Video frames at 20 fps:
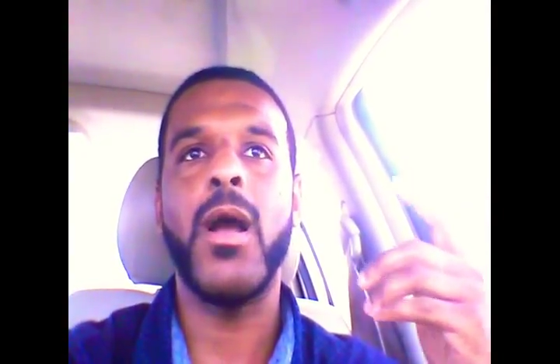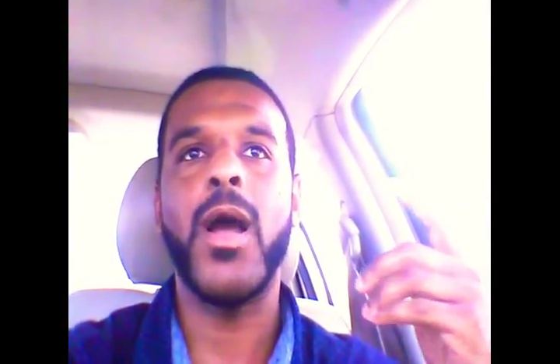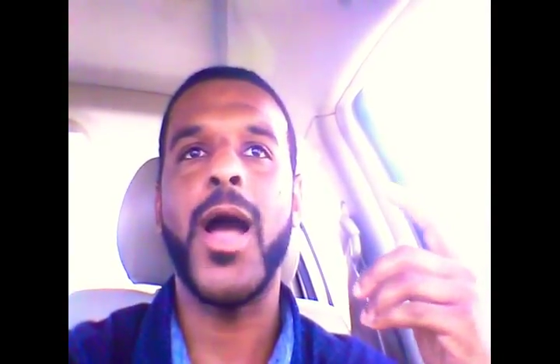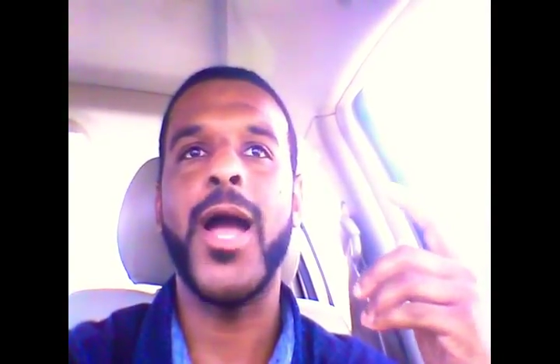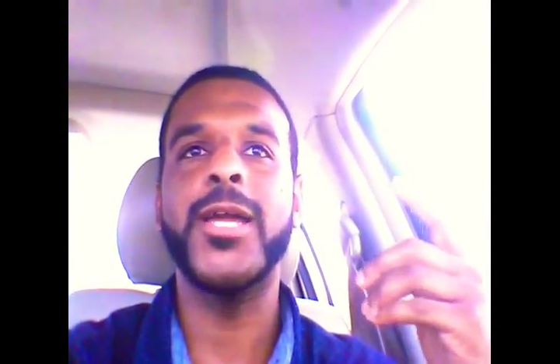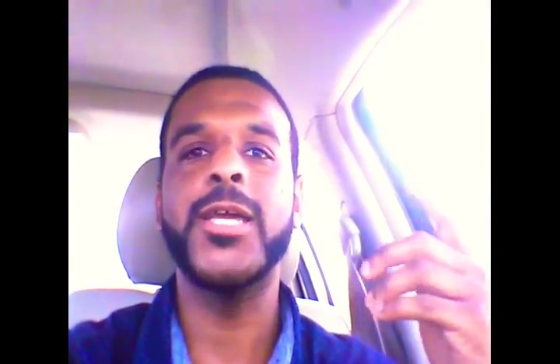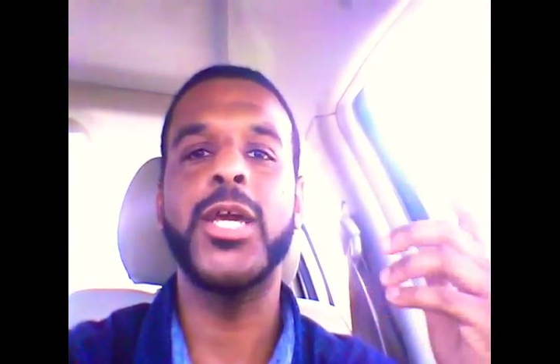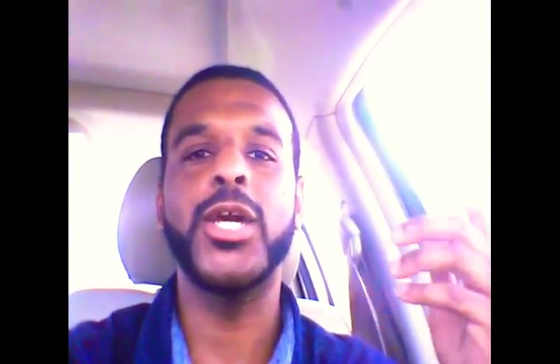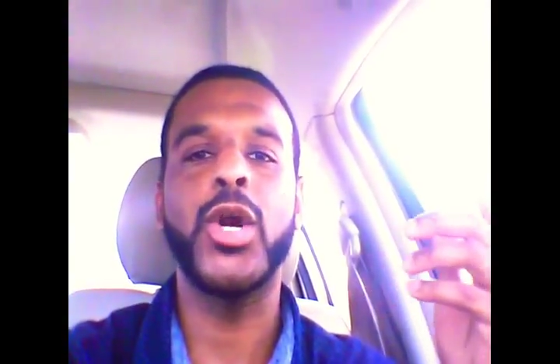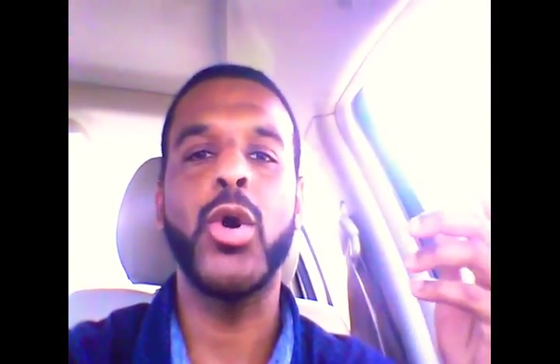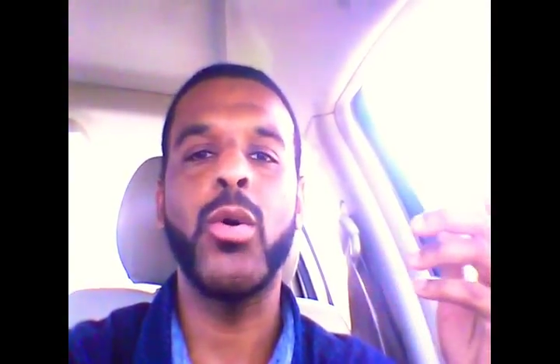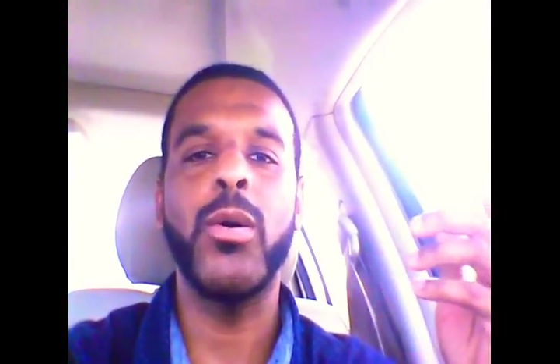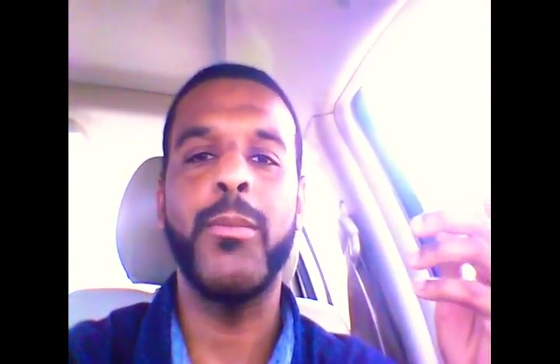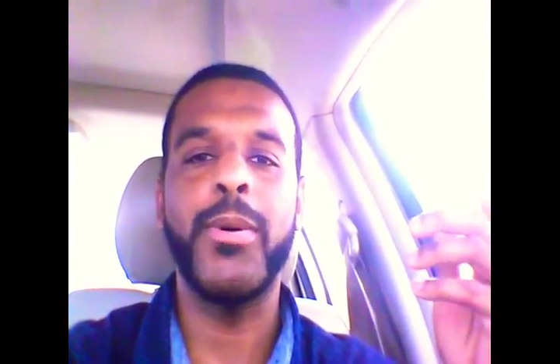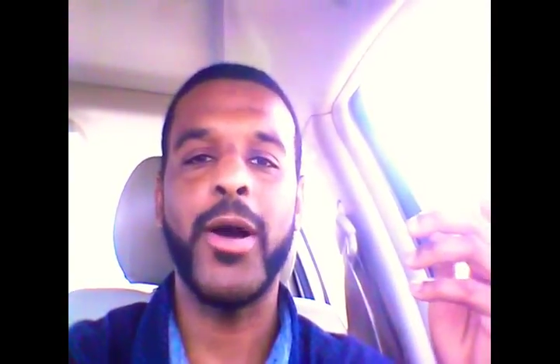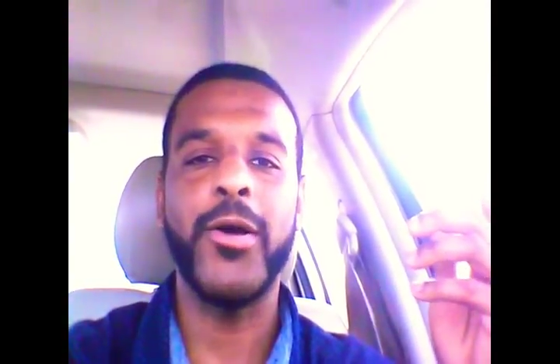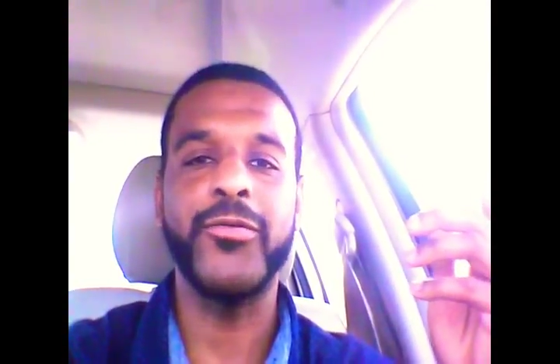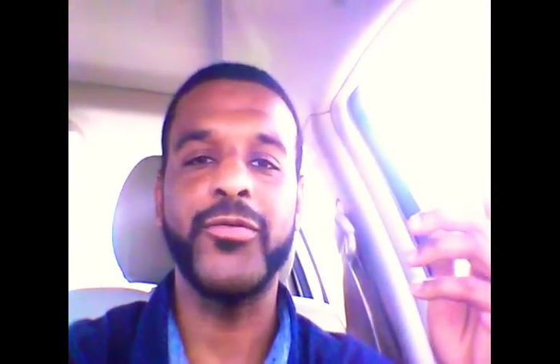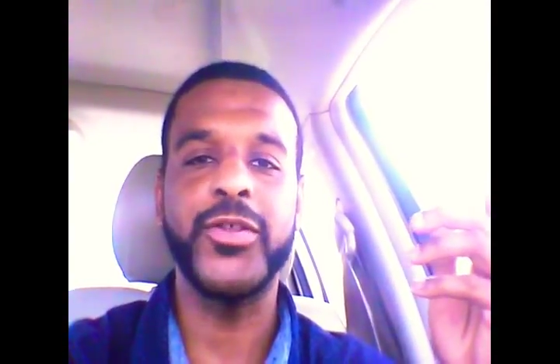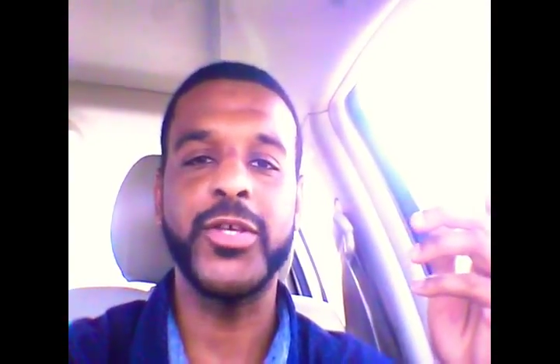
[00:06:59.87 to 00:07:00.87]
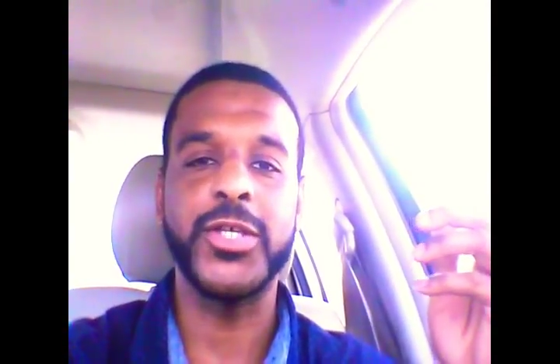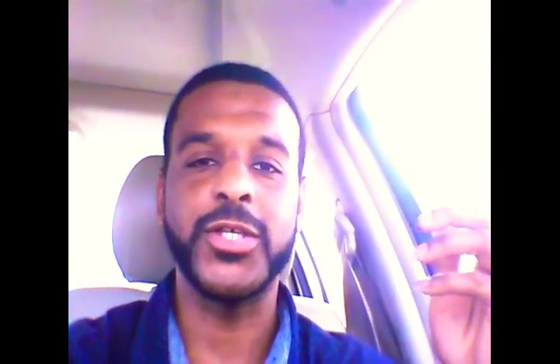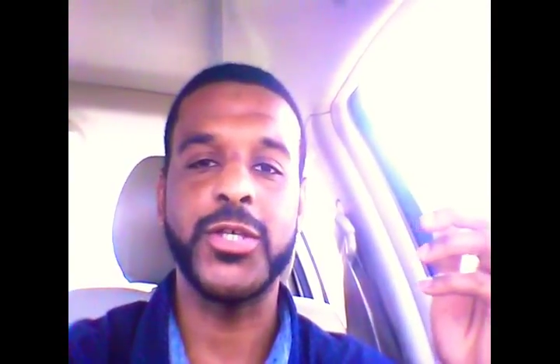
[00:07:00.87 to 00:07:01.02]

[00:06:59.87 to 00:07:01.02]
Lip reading: I can go about